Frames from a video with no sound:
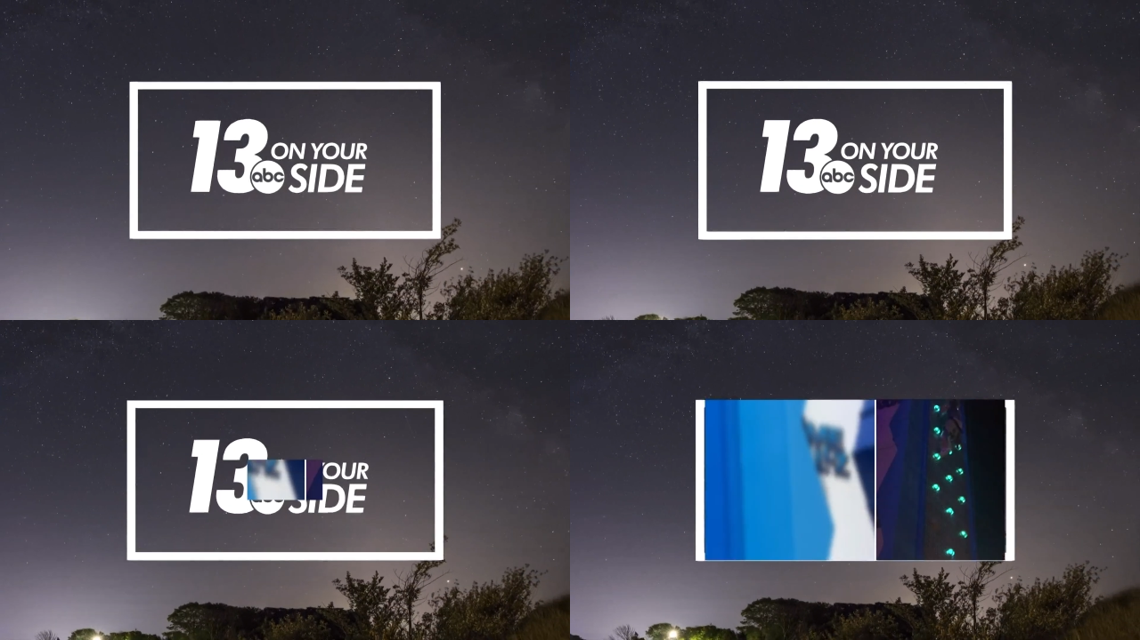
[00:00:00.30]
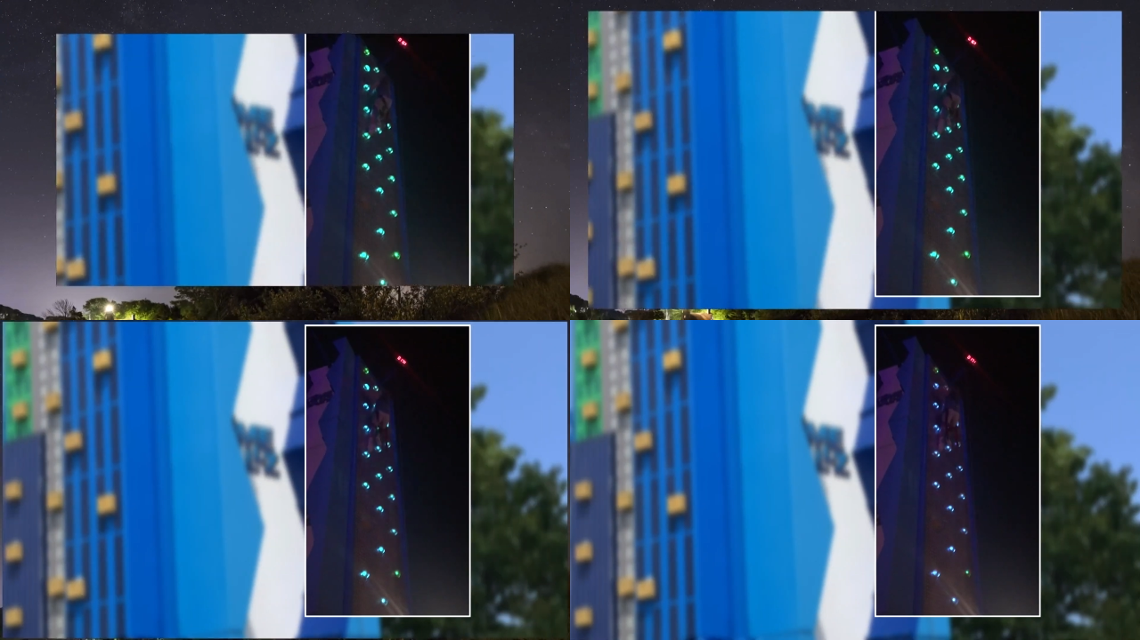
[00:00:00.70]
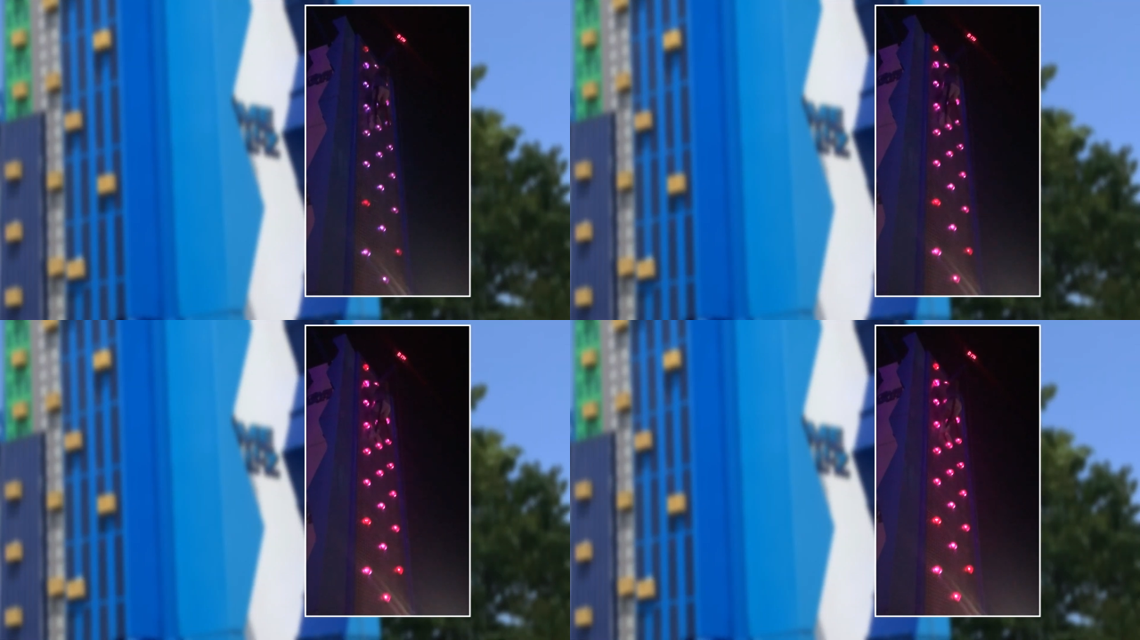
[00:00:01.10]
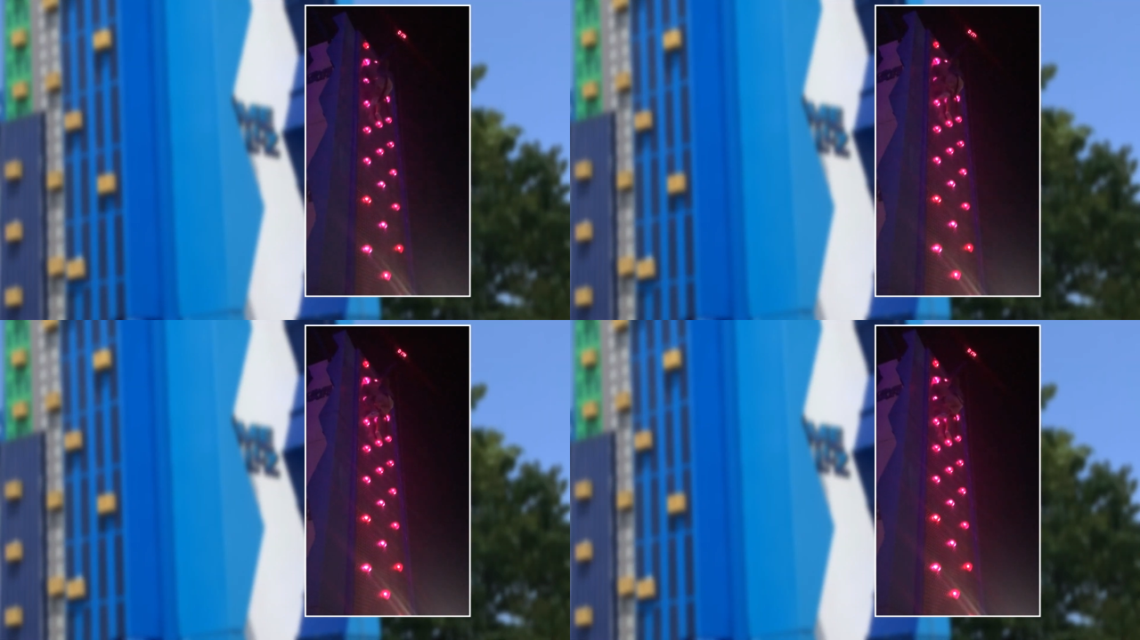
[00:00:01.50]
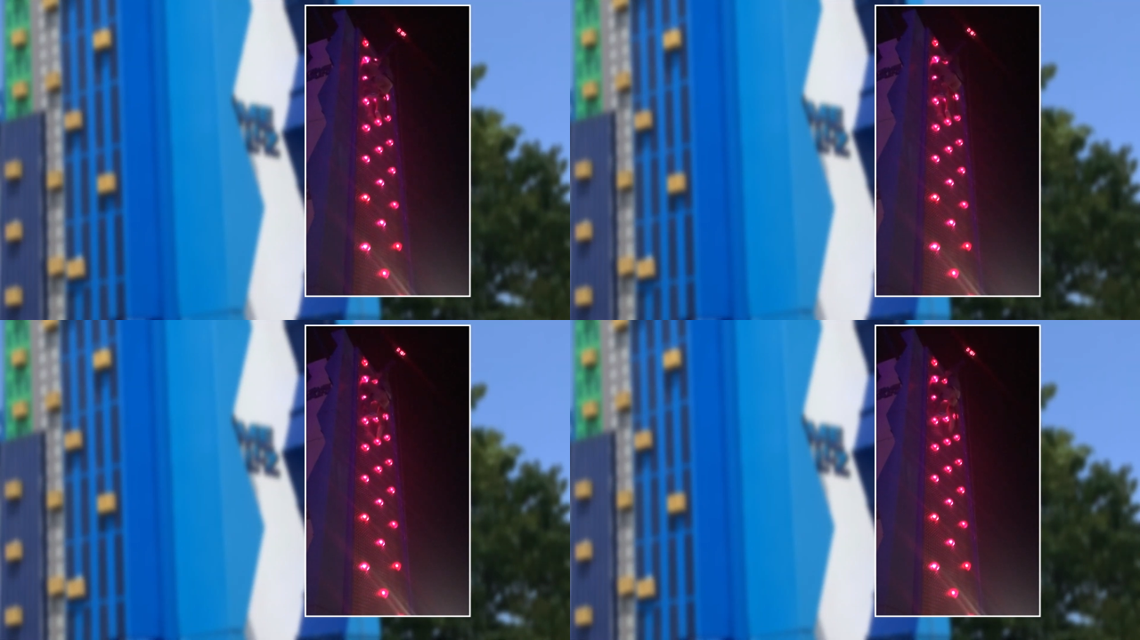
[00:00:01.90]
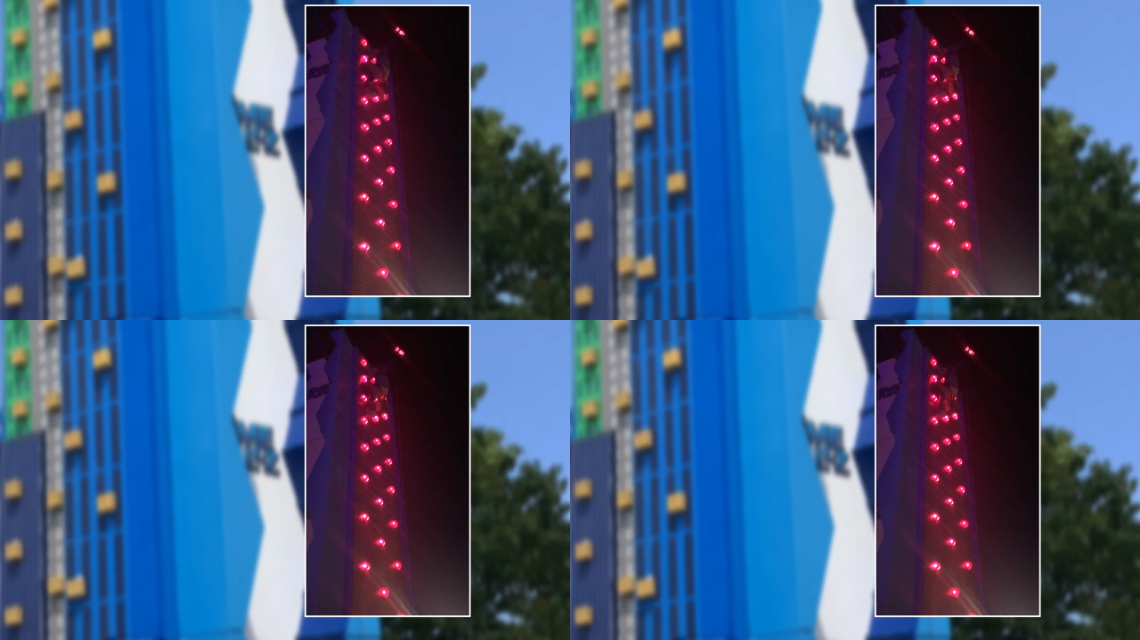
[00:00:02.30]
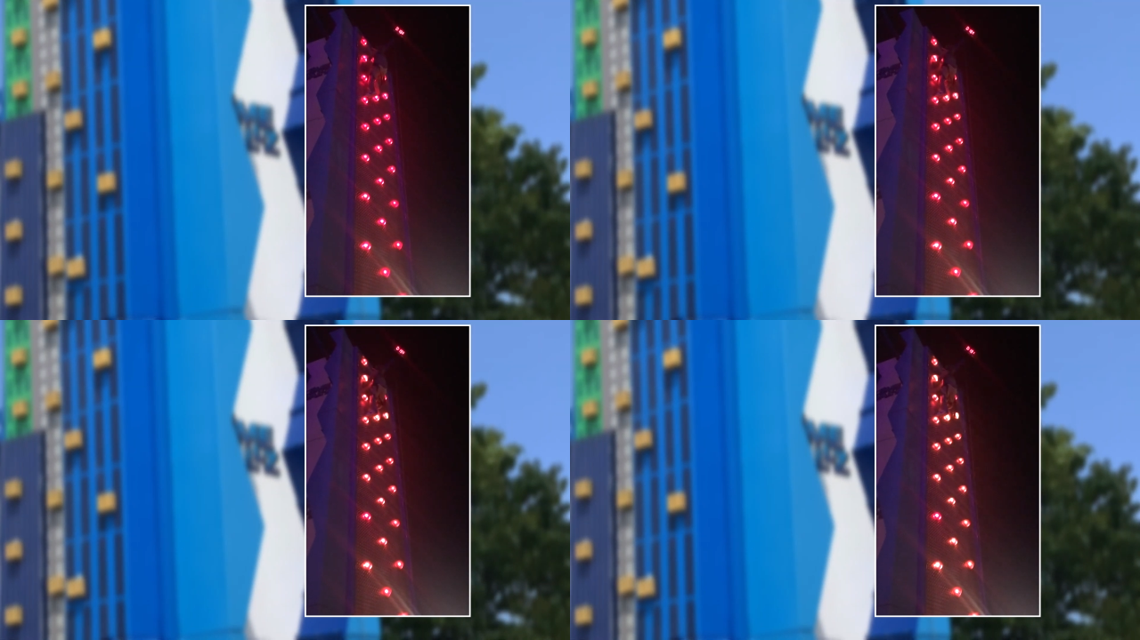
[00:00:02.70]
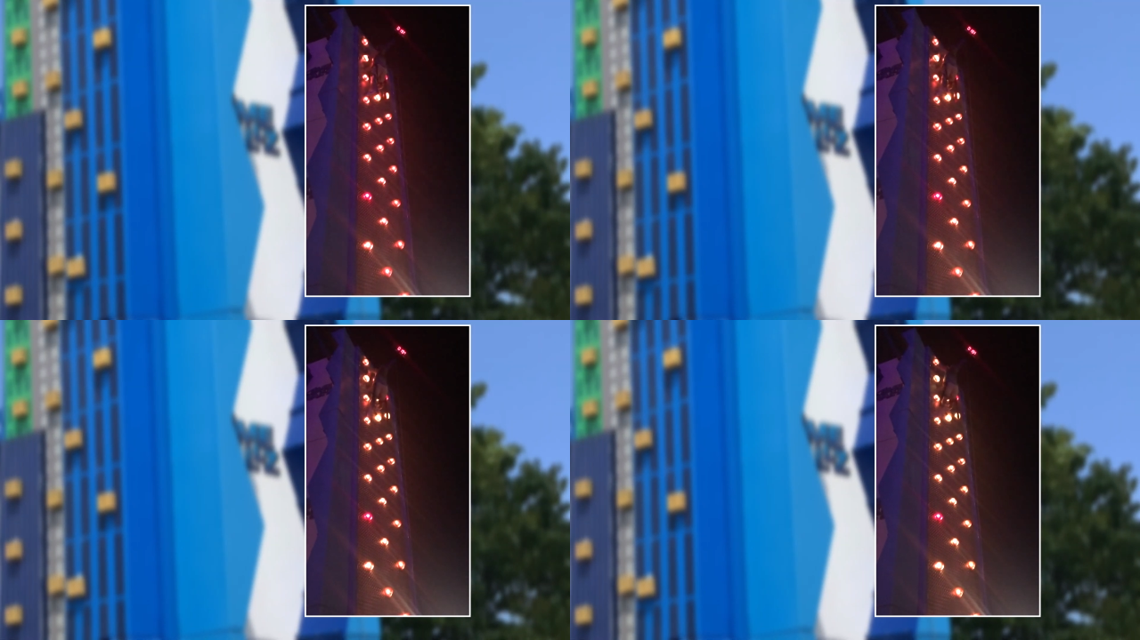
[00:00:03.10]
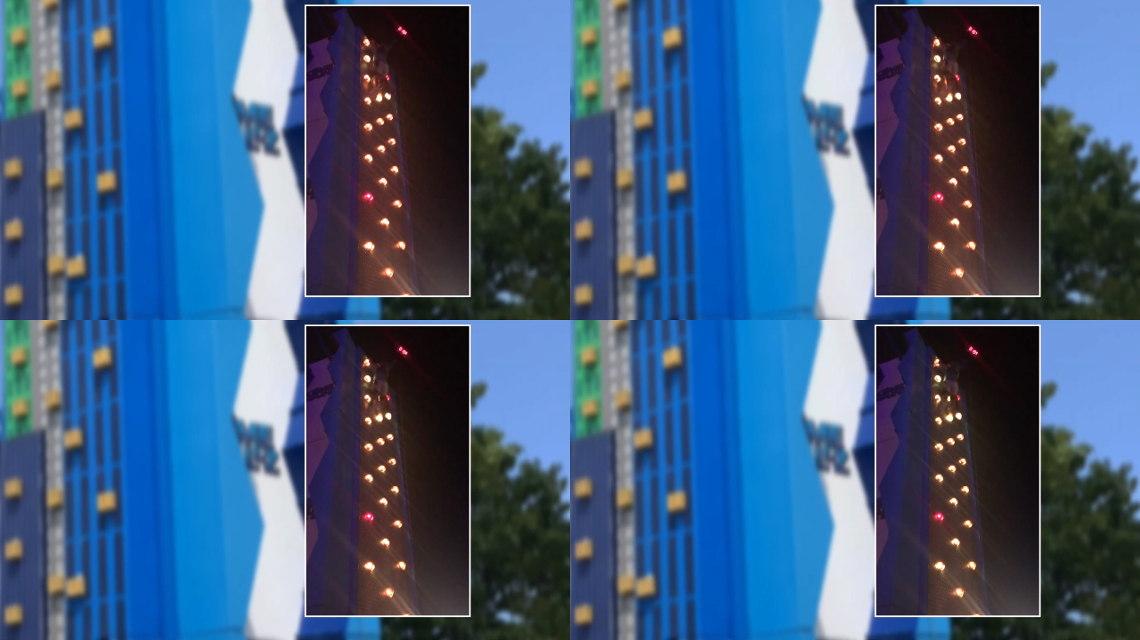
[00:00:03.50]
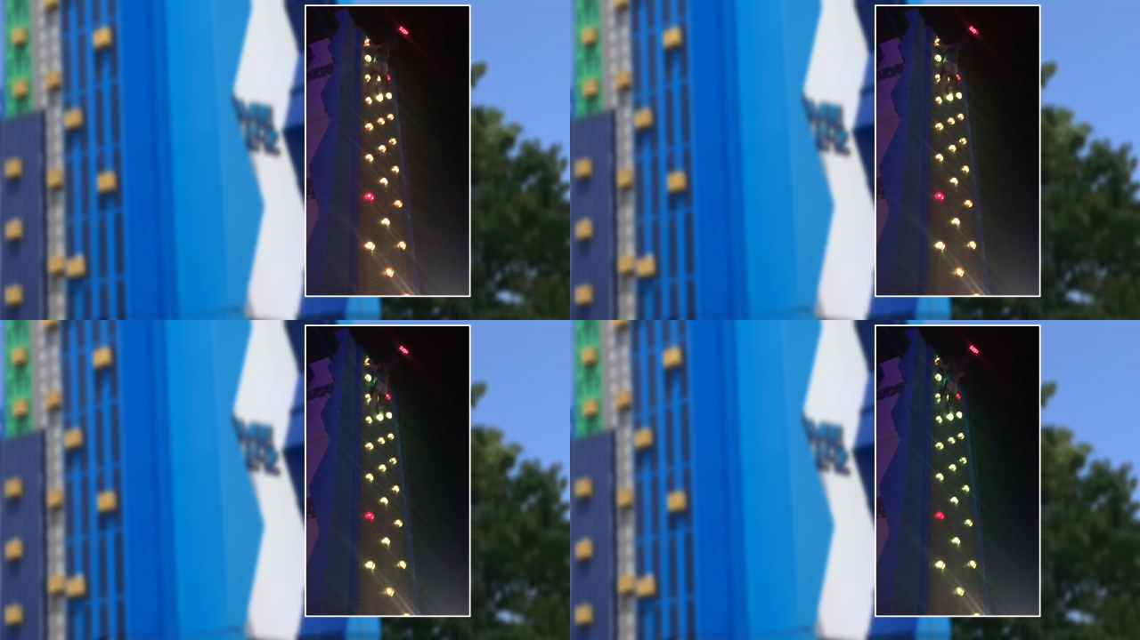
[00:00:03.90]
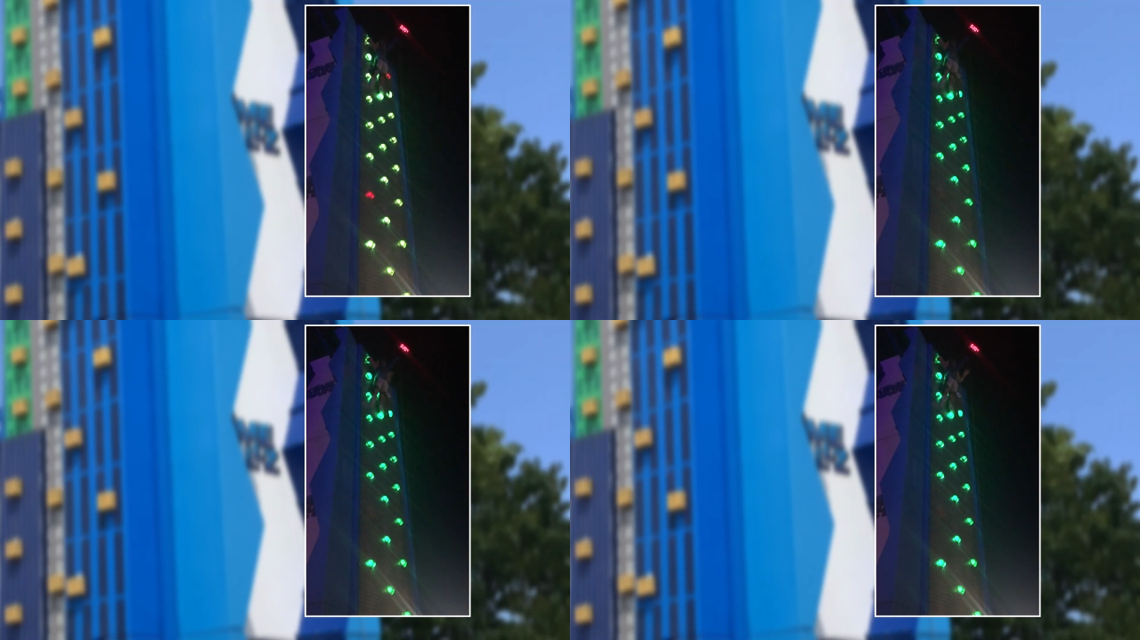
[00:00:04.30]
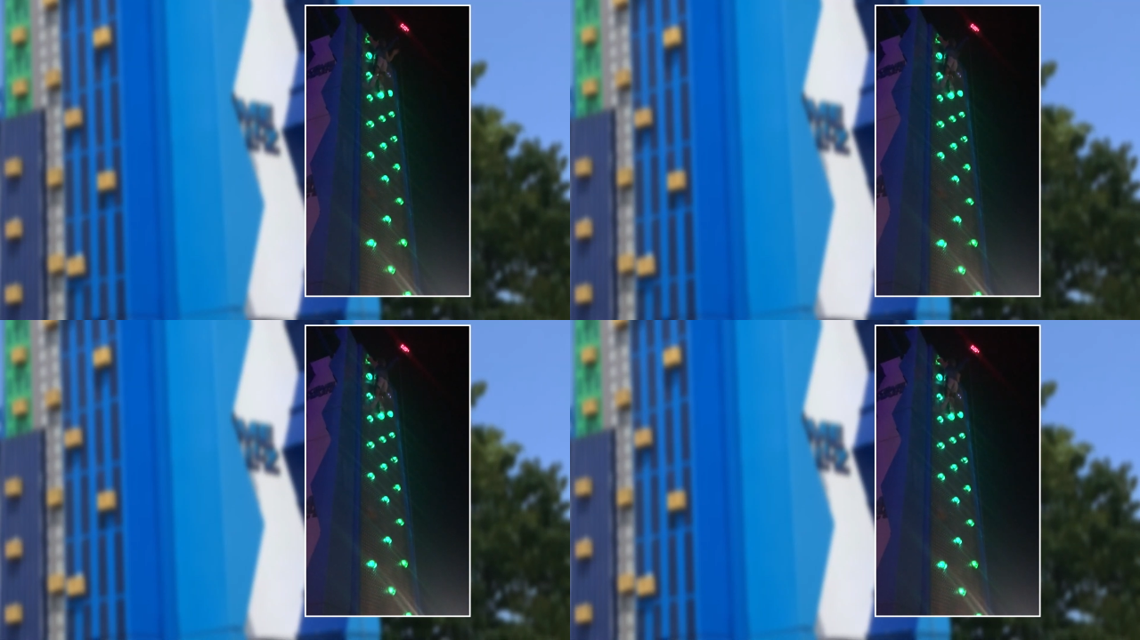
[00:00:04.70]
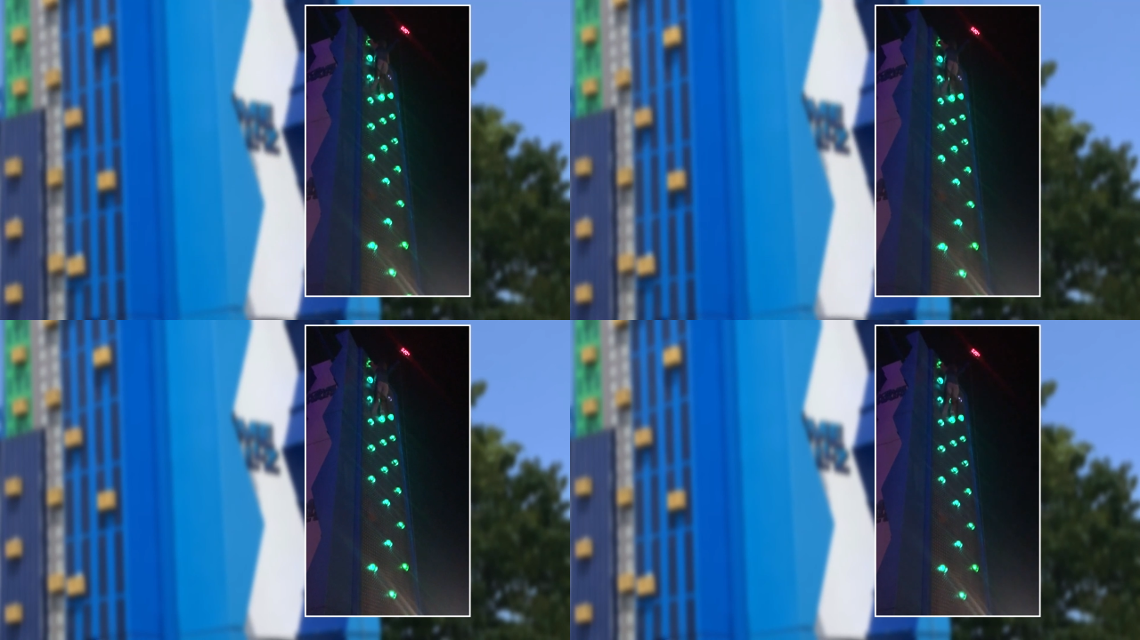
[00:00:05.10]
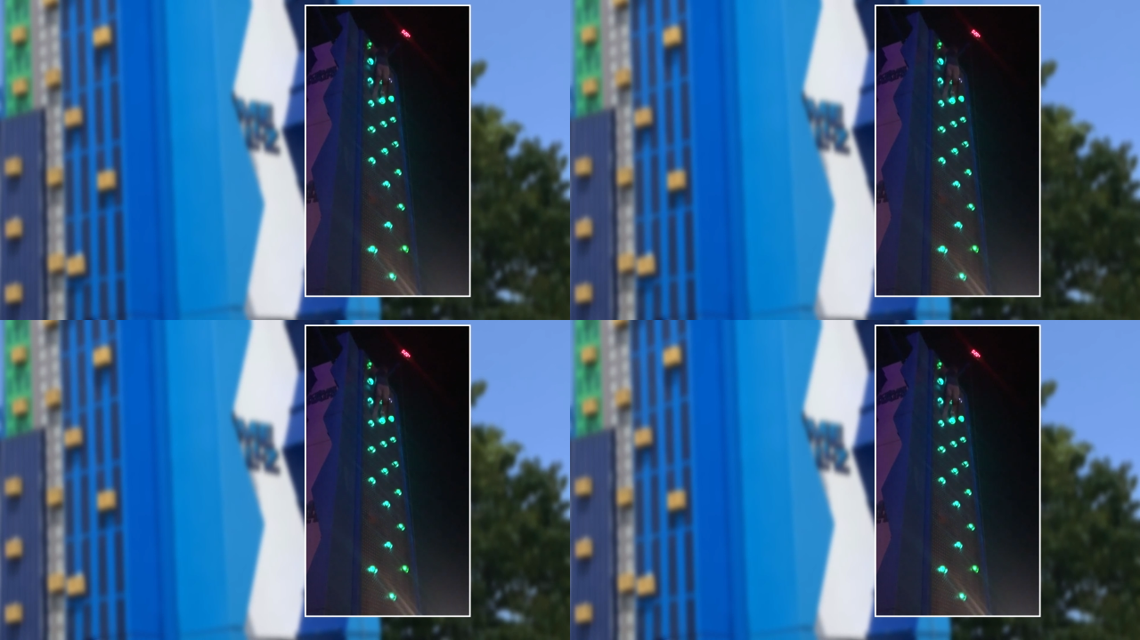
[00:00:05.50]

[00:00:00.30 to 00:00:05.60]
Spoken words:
[unreadable: no face in view]